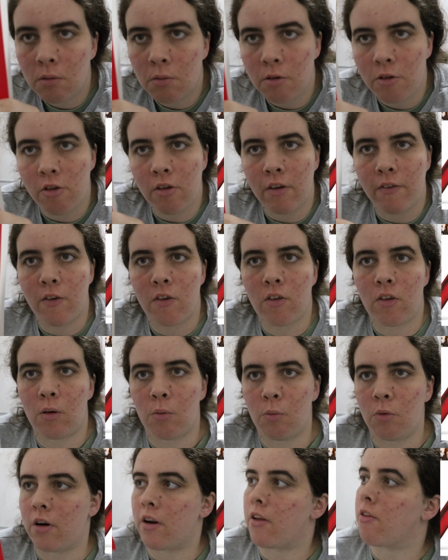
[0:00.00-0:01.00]

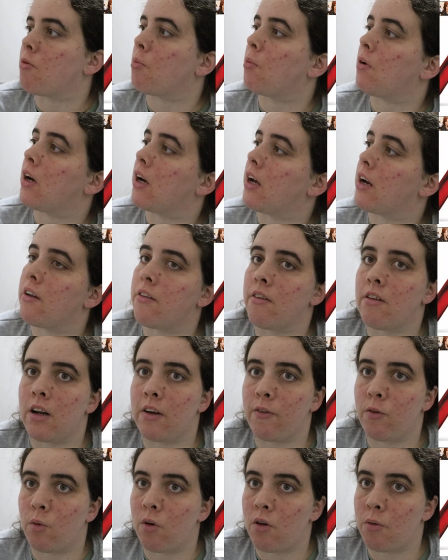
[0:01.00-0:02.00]
what inspired The
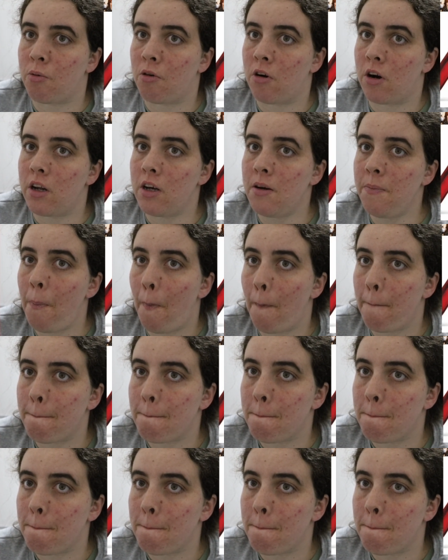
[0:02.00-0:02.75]
Devil Wears Prada.